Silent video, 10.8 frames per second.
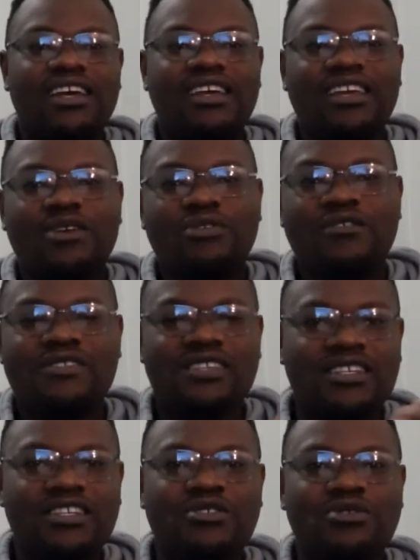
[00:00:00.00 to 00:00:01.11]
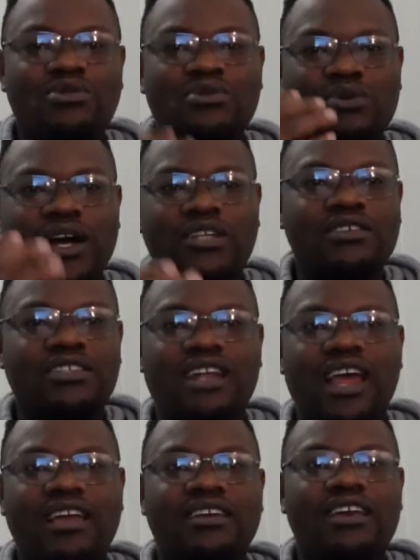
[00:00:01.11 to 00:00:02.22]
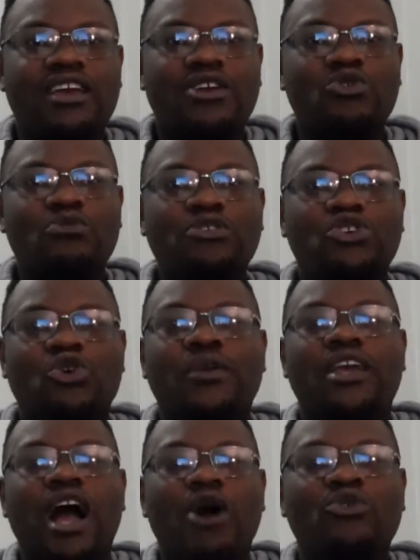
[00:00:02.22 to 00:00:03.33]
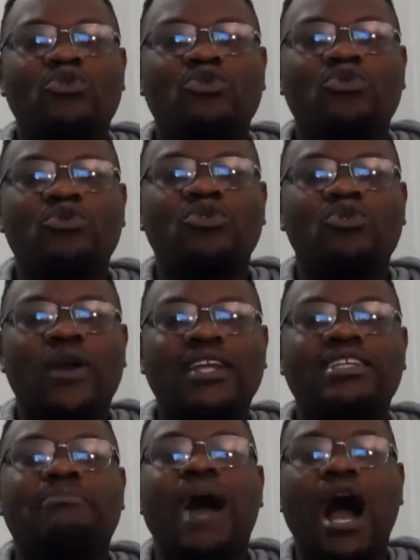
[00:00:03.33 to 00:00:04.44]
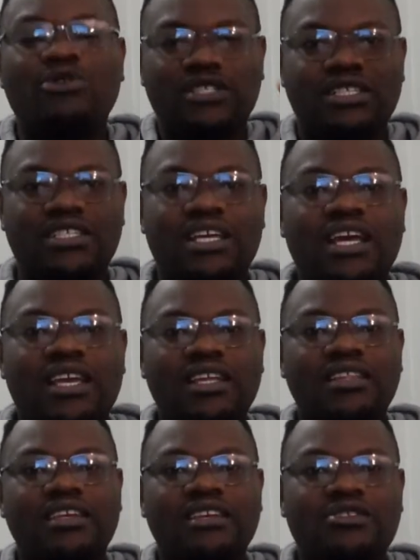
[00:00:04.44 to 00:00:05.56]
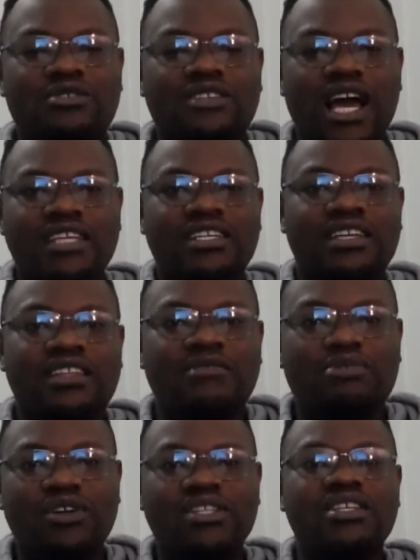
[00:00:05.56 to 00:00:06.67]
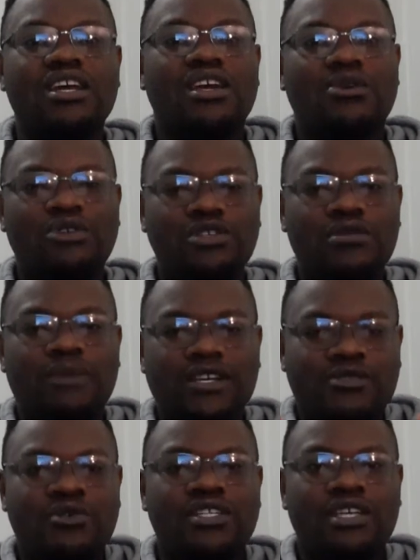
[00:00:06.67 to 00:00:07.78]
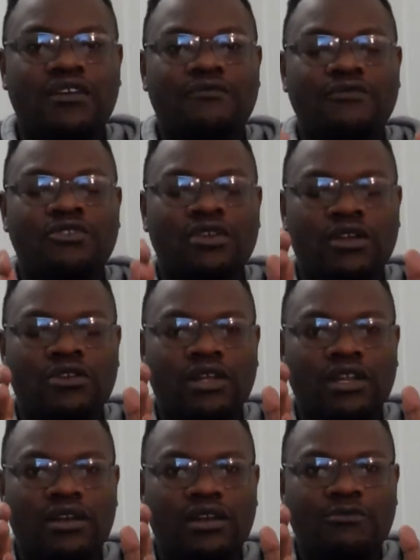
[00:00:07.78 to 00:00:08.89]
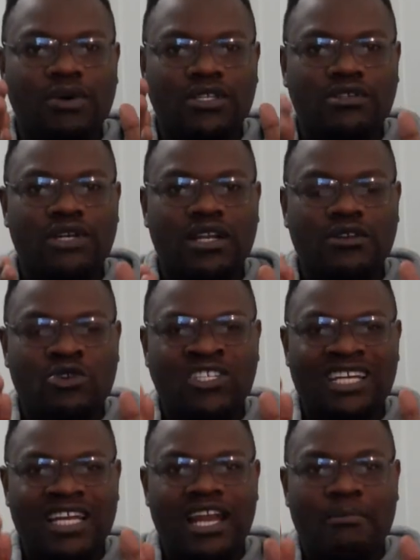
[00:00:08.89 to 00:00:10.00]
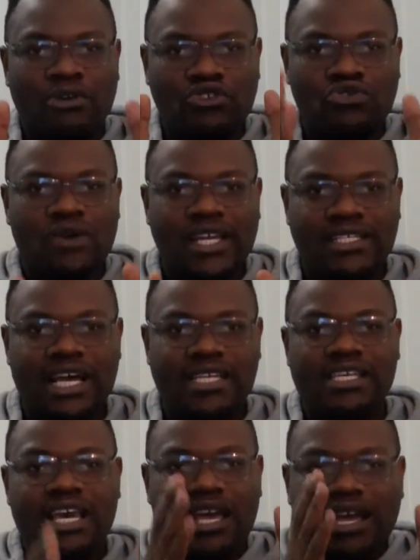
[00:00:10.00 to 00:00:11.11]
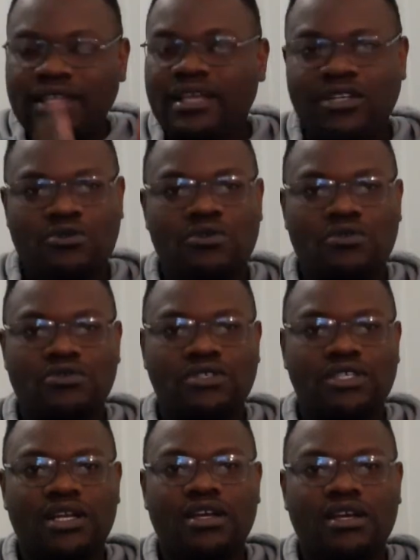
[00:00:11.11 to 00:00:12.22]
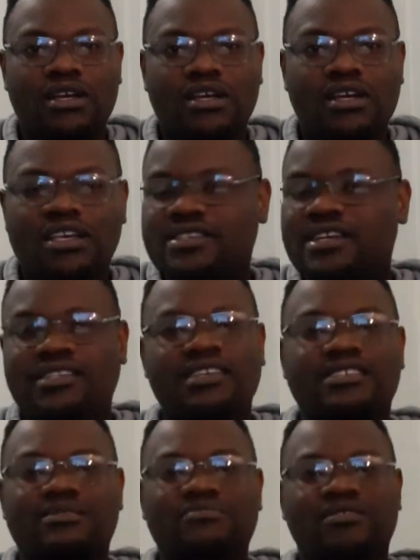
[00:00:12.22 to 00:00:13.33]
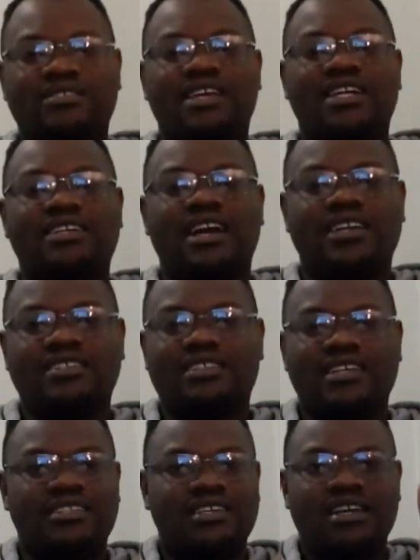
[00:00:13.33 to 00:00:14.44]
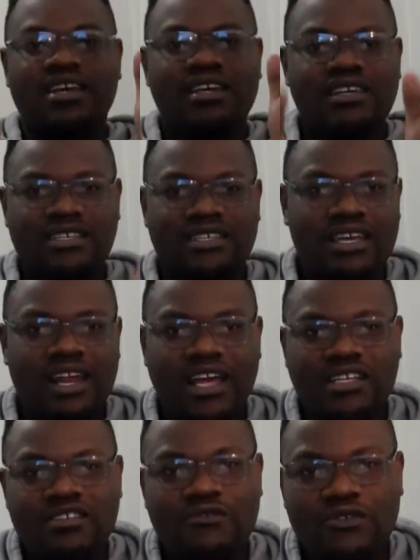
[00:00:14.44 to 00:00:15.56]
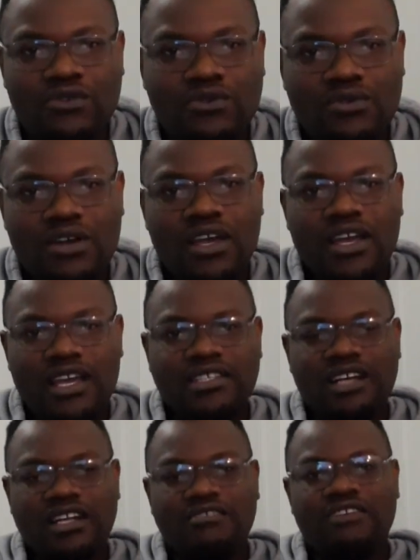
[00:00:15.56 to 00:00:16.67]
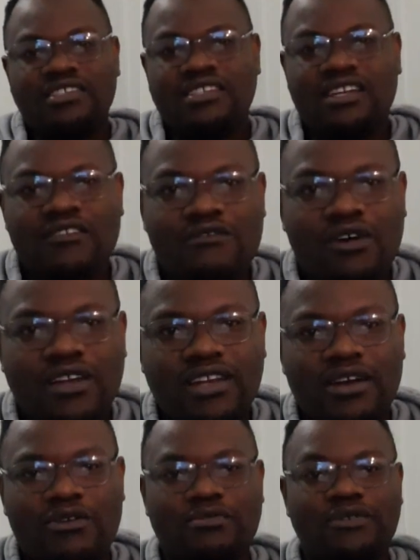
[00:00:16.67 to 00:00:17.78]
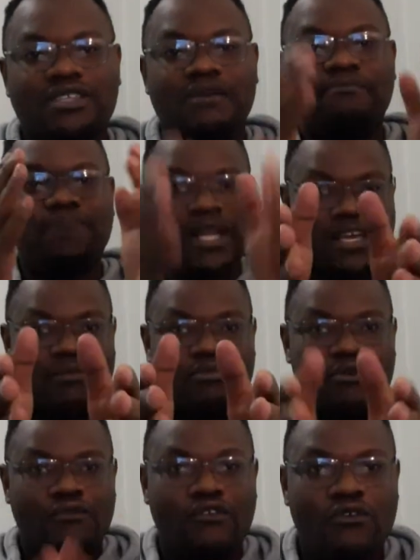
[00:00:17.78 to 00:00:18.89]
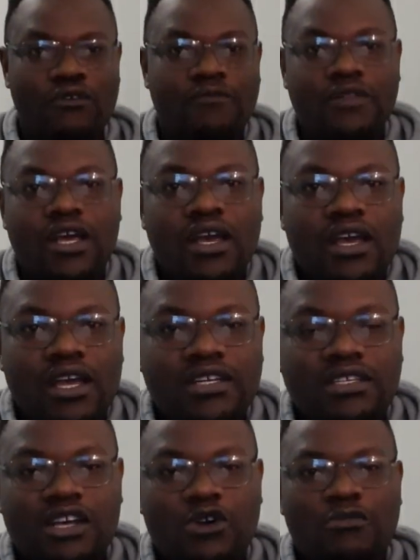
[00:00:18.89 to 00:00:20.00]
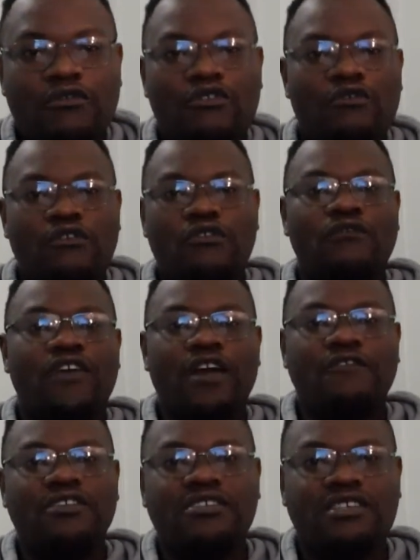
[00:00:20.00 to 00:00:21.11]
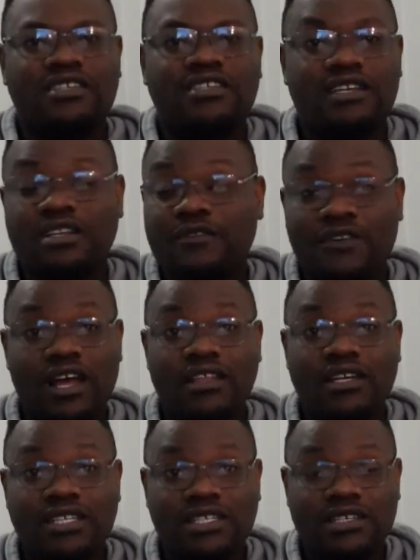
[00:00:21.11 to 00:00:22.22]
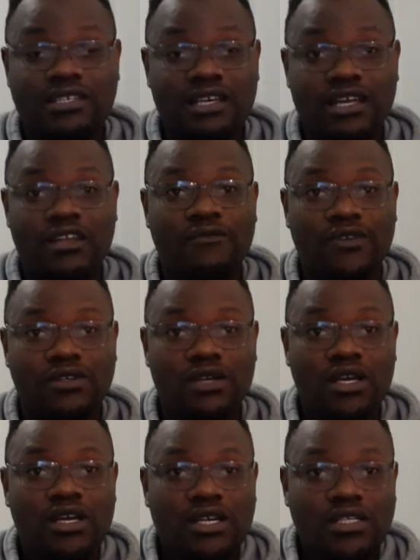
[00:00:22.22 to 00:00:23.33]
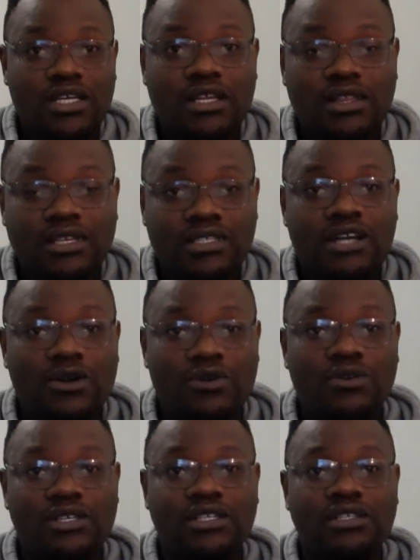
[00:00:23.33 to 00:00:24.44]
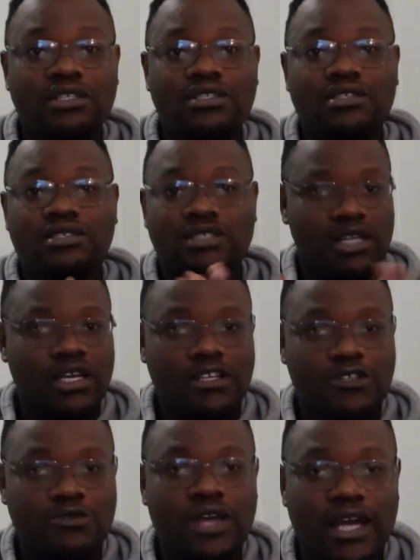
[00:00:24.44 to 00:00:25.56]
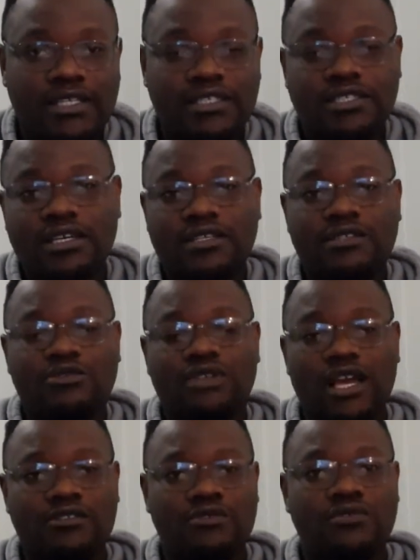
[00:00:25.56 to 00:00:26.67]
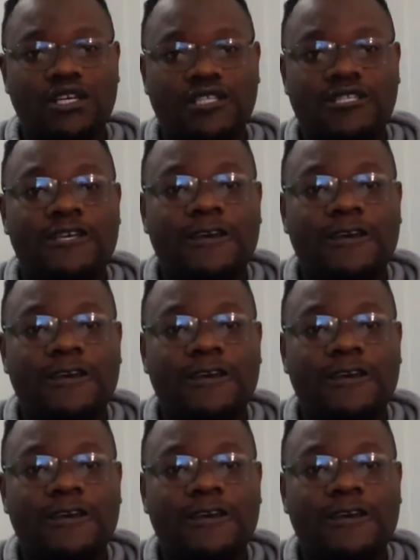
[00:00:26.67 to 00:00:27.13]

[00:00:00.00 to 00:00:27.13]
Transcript: We have seen it through what it's like. You'll be showing how you went about it in the introduction and the body. We must not learn about new ideas in that conclusion. It's just as simple as that, guys. That's essay writing for you at advanced level, and I hope it's applicable for, and it's helpful for Form 5 and 6s, and even other teachers. They can even take this, download it, share it to their teachers, to their students.